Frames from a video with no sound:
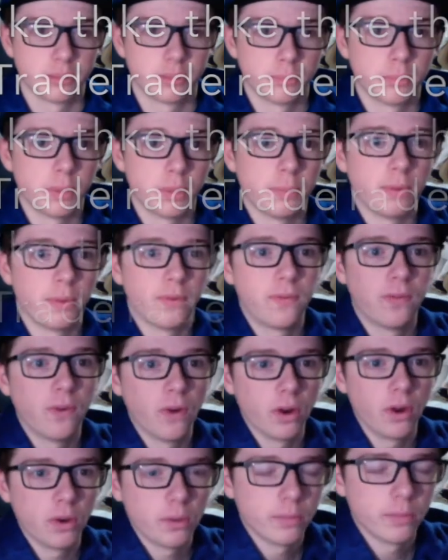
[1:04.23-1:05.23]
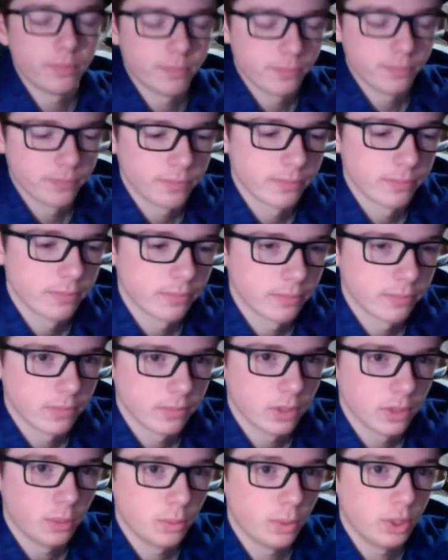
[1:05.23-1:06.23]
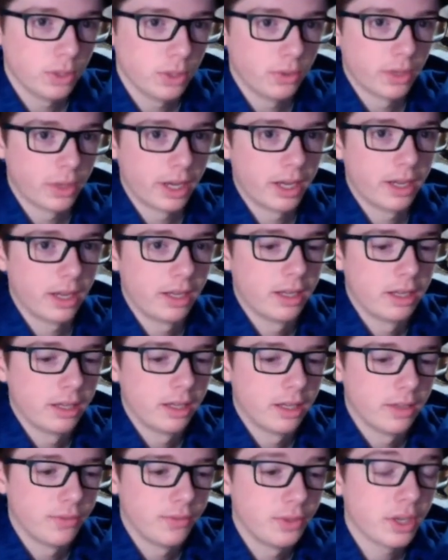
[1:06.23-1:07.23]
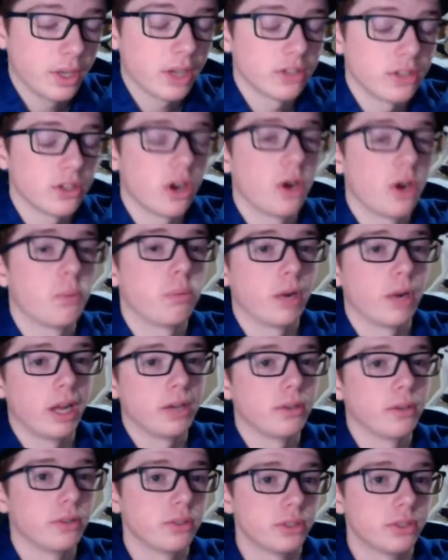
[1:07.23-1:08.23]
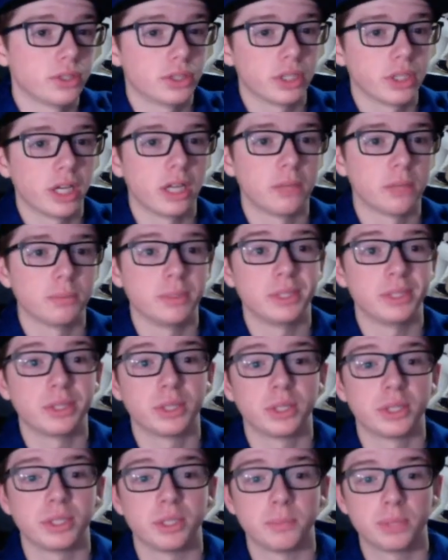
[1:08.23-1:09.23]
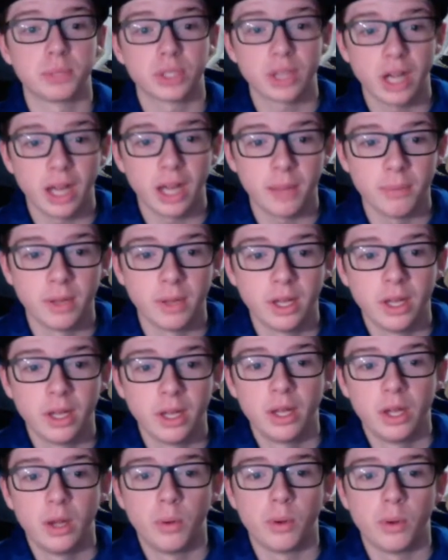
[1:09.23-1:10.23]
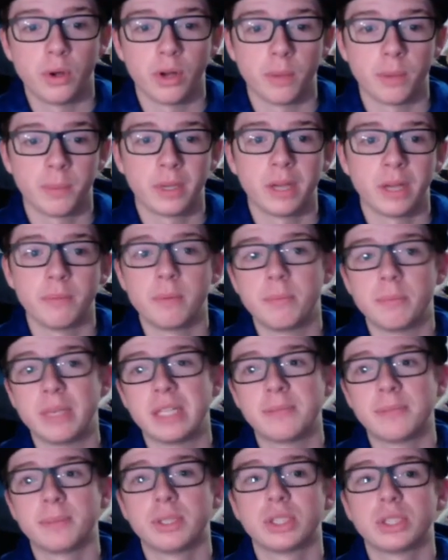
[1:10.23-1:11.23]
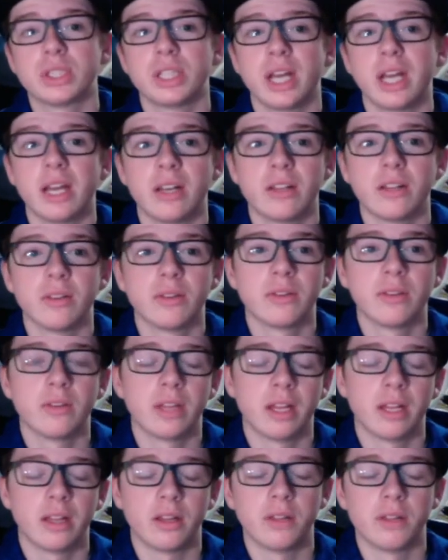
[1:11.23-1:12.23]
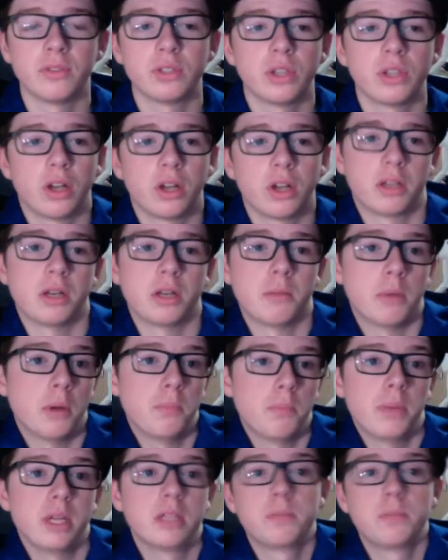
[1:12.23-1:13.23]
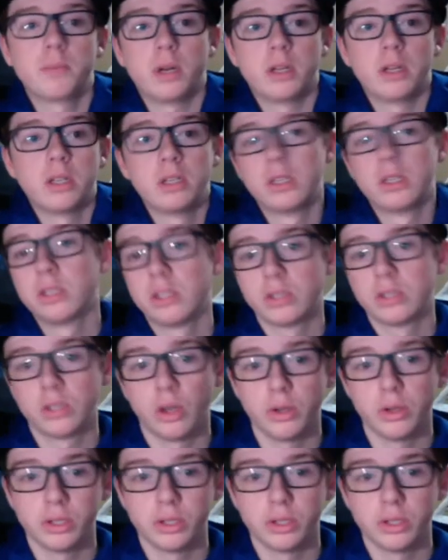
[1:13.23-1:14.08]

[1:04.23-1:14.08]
But before we do that, if you guys are brand new to this channel, be sure to subscribe. We're an up-and-coming baseball channel that loves talking about baseball. So,